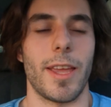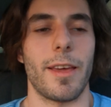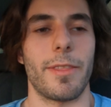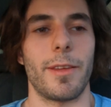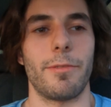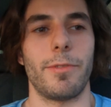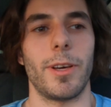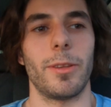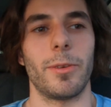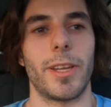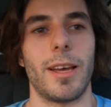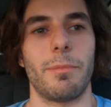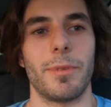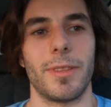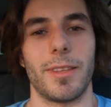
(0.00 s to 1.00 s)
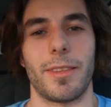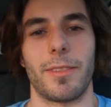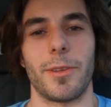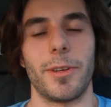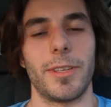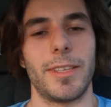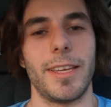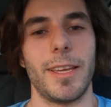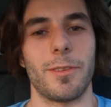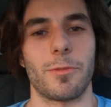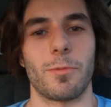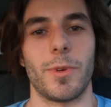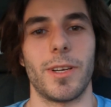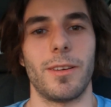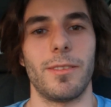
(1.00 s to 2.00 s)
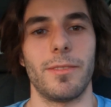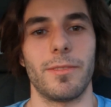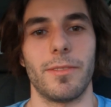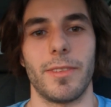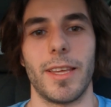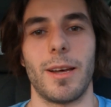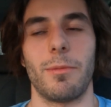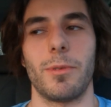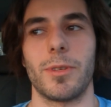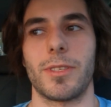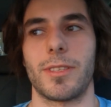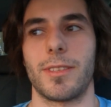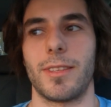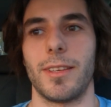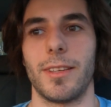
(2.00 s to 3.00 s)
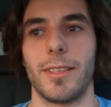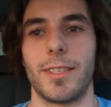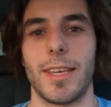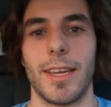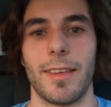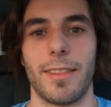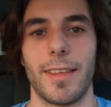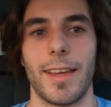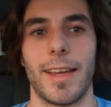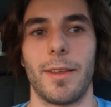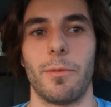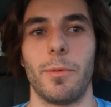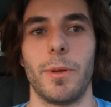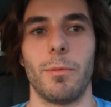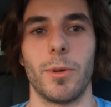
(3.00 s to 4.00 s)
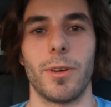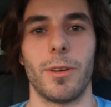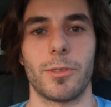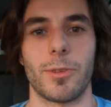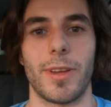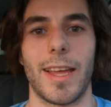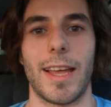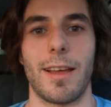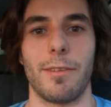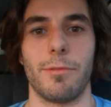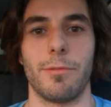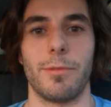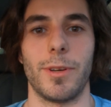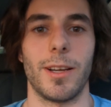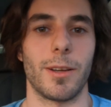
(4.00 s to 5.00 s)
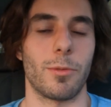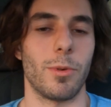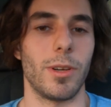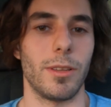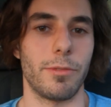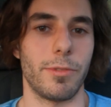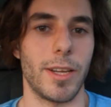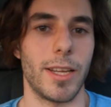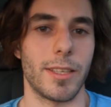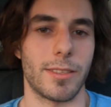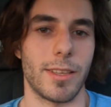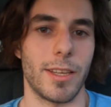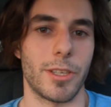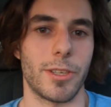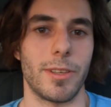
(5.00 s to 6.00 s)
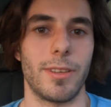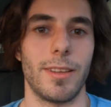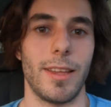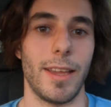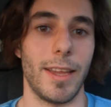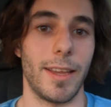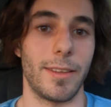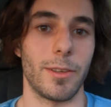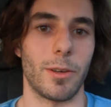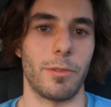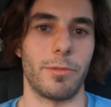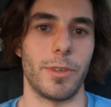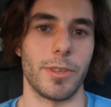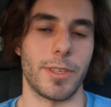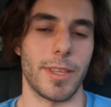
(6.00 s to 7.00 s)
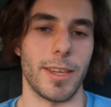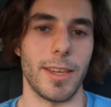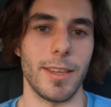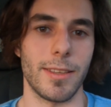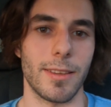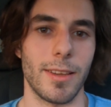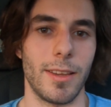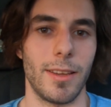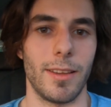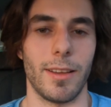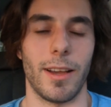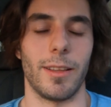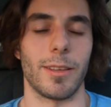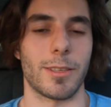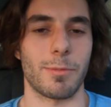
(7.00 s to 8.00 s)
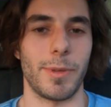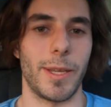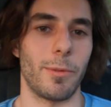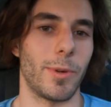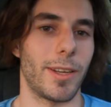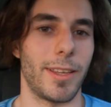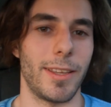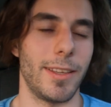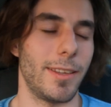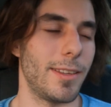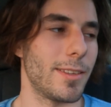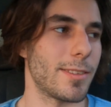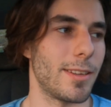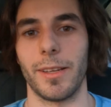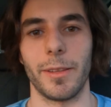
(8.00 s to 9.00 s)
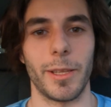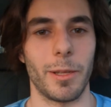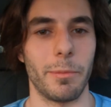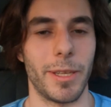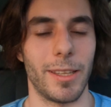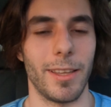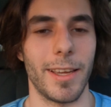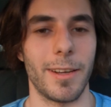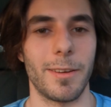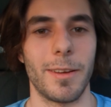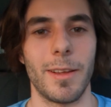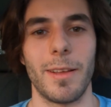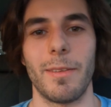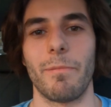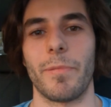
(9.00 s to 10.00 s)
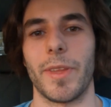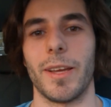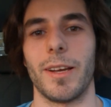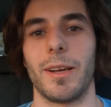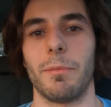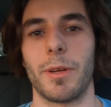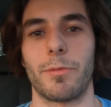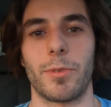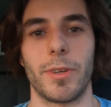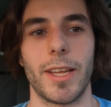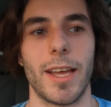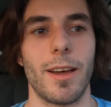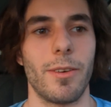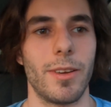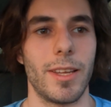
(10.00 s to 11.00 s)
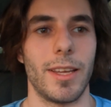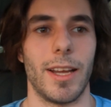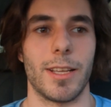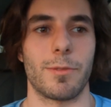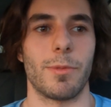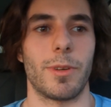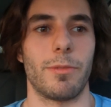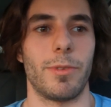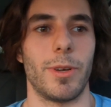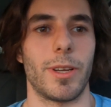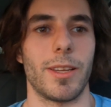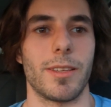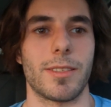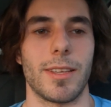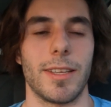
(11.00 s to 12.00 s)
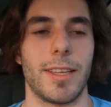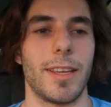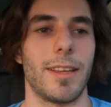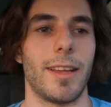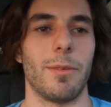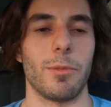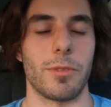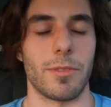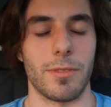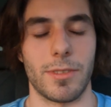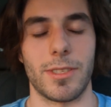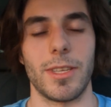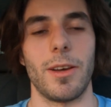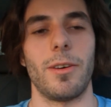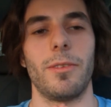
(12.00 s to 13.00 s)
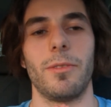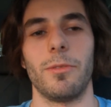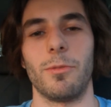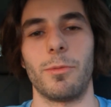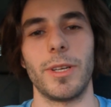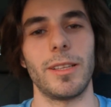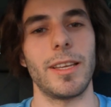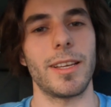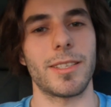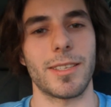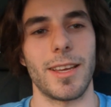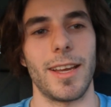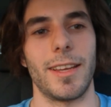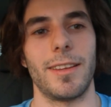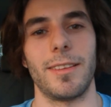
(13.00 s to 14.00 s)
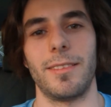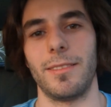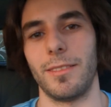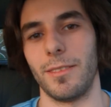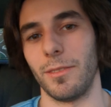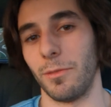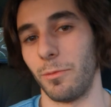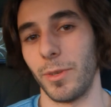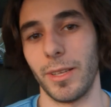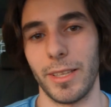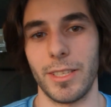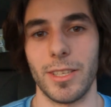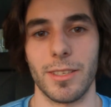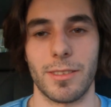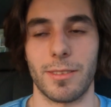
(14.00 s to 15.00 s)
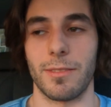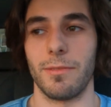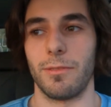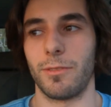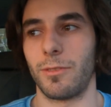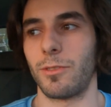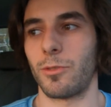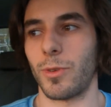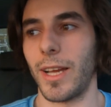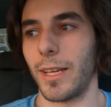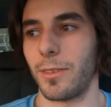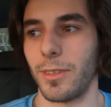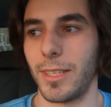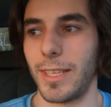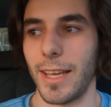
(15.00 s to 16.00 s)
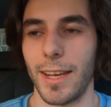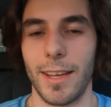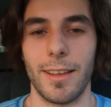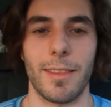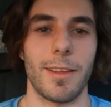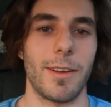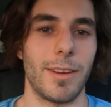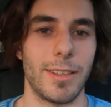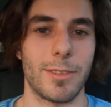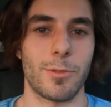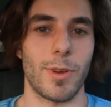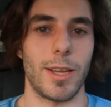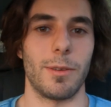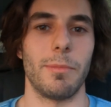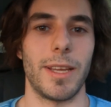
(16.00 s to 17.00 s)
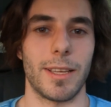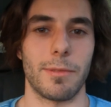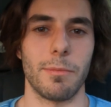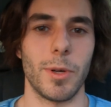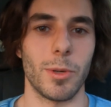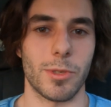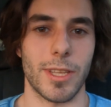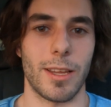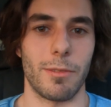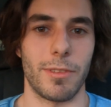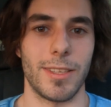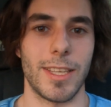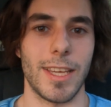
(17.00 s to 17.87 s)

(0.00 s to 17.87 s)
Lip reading: yeah, that followed up in the third day as well. That was the day that we would also have a qualifying session and our first heat. I'll explain what a heat is in a little bit later. But for now, I just want to focus. Again, I was still really excited, really just trying to get in there and try to make the most out of the